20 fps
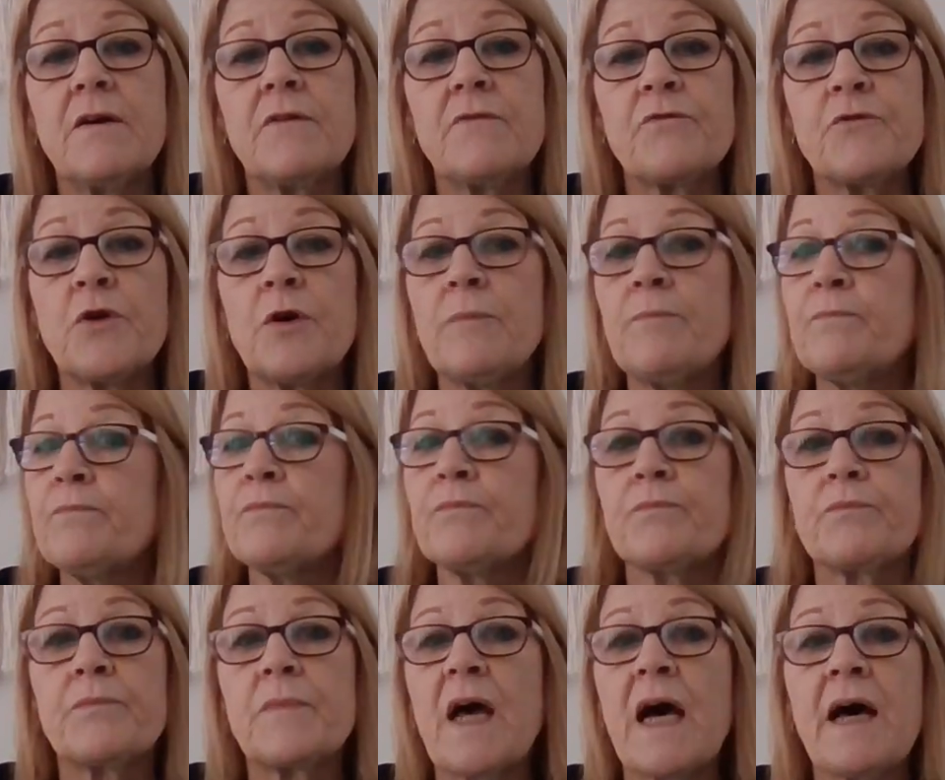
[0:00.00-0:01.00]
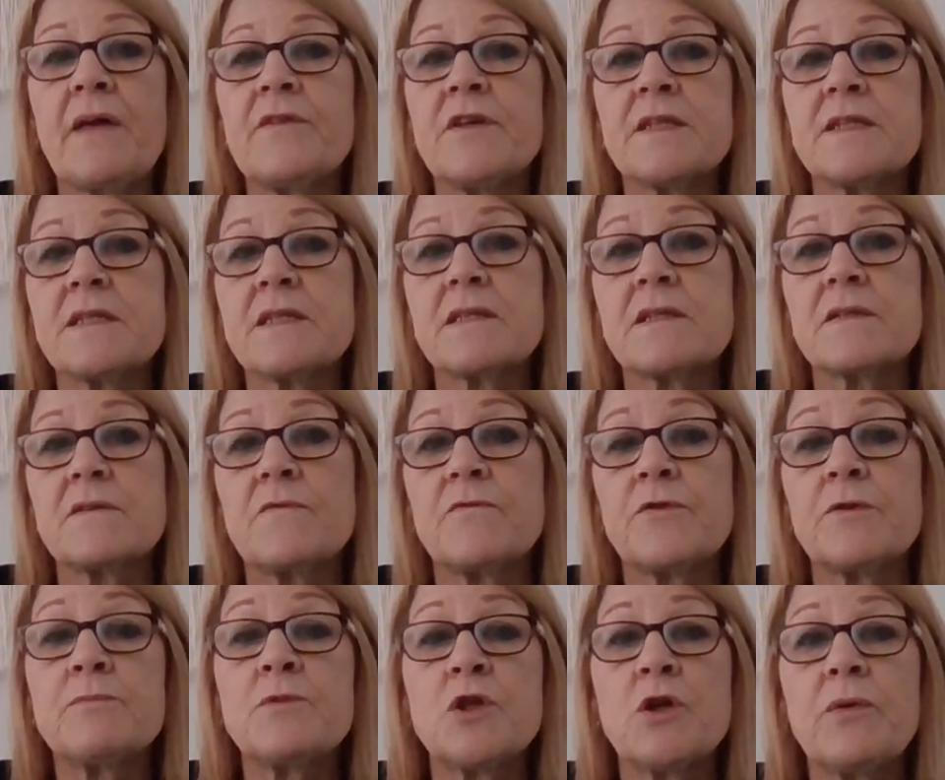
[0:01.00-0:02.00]
from others
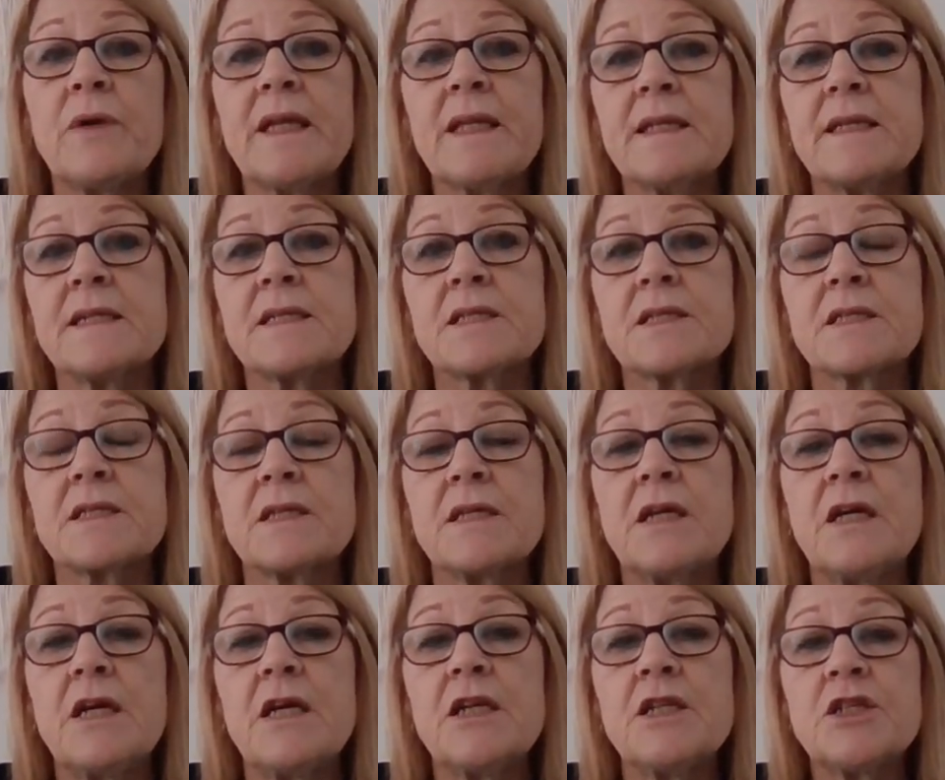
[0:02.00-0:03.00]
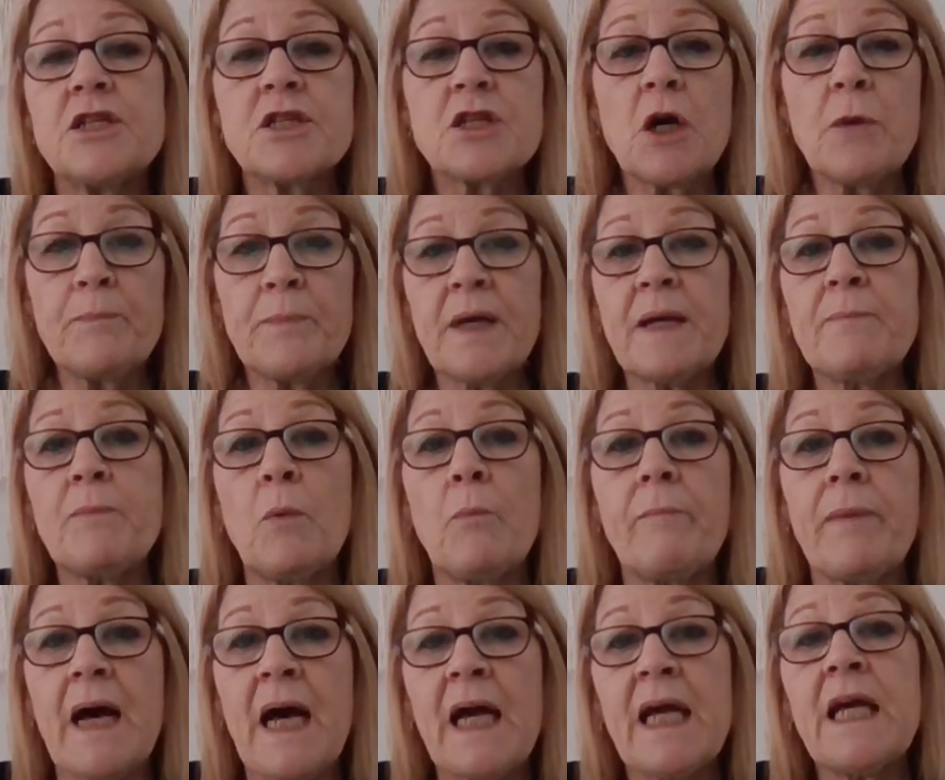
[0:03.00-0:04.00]
from doing this. She's got people
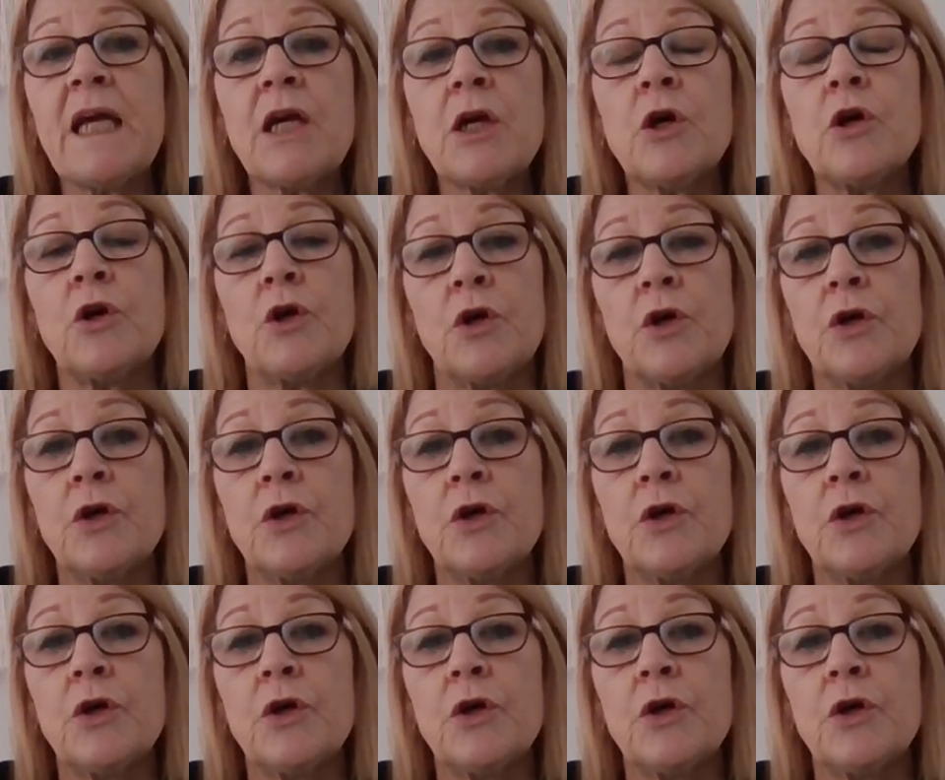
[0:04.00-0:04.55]
paying her